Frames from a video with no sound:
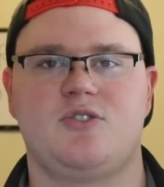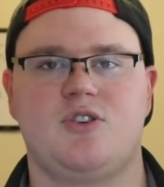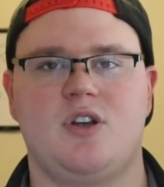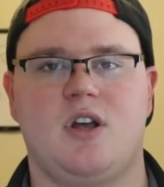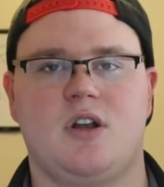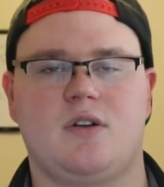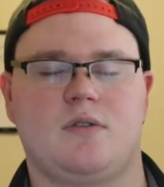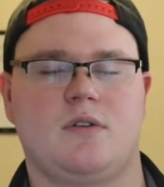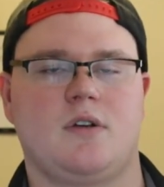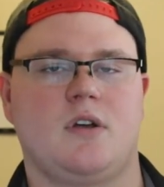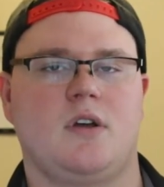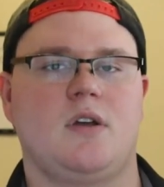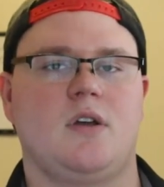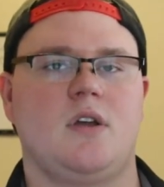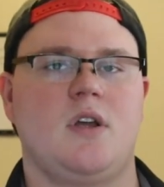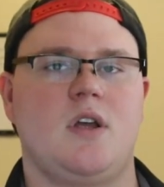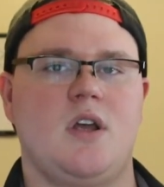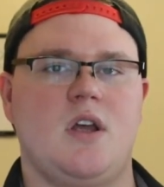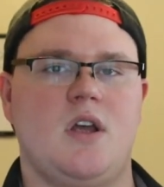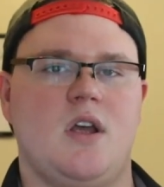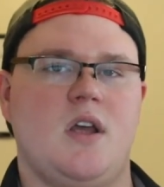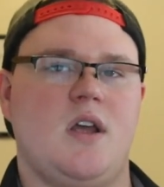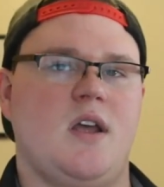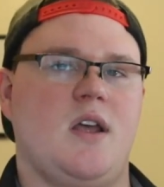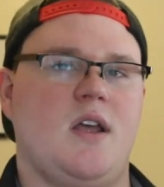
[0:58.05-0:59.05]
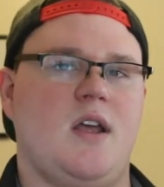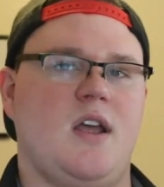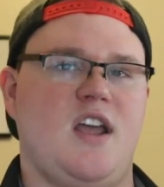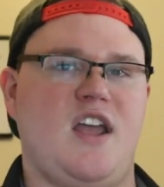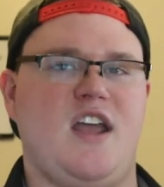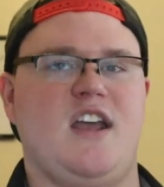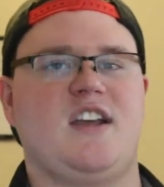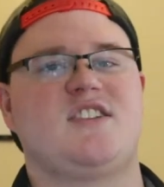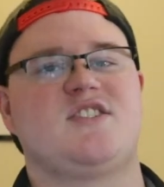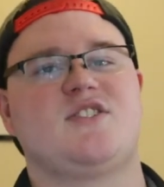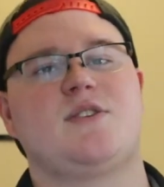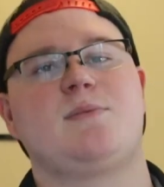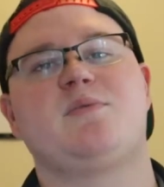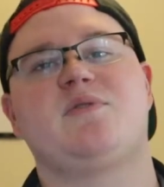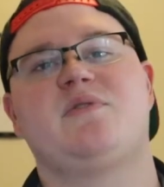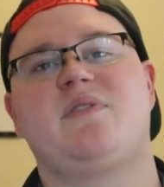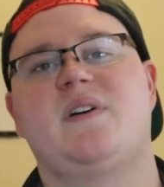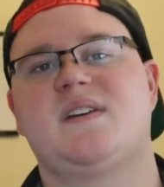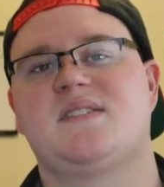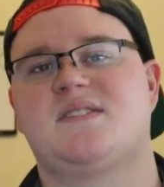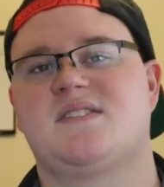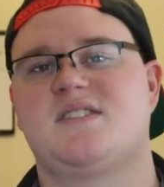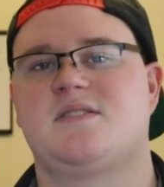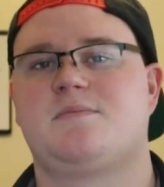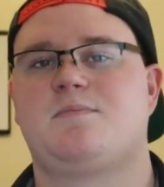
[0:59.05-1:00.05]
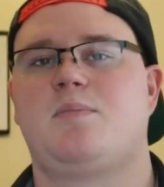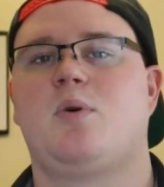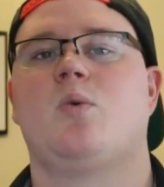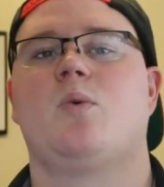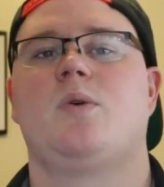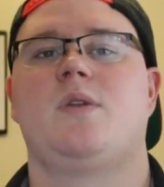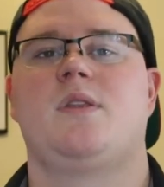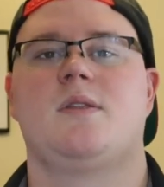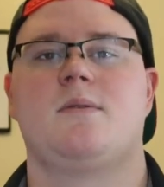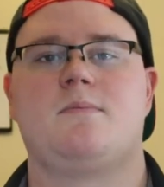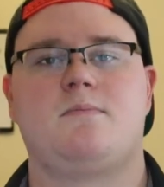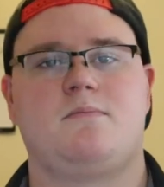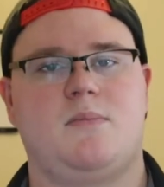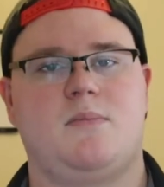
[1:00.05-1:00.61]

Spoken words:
genre exemplifies this point the